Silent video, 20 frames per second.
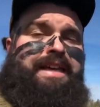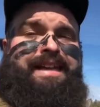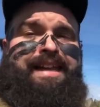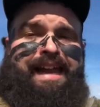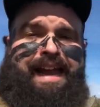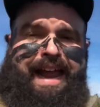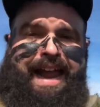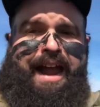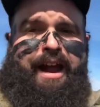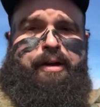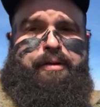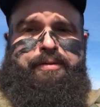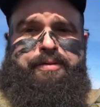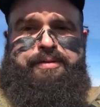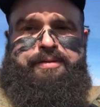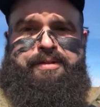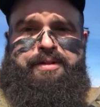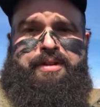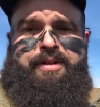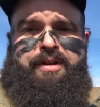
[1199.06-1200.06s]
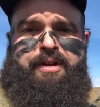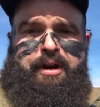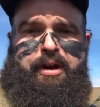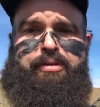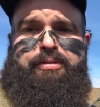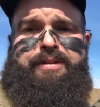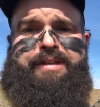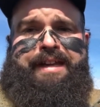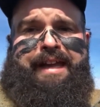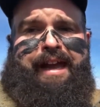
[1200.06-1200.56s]
He cow. got a workout. Holy
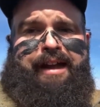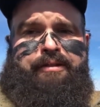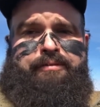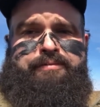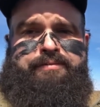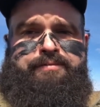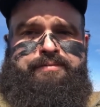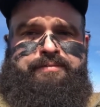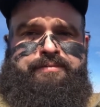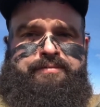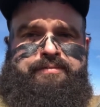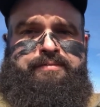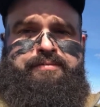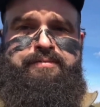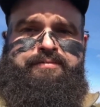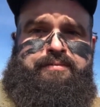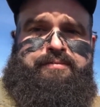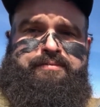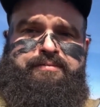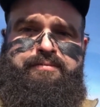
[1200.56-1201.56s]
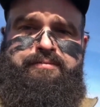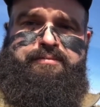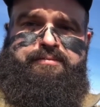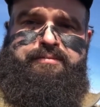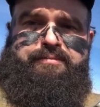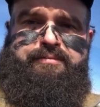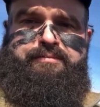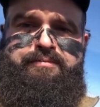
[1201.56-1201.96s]
he got a workout on this day.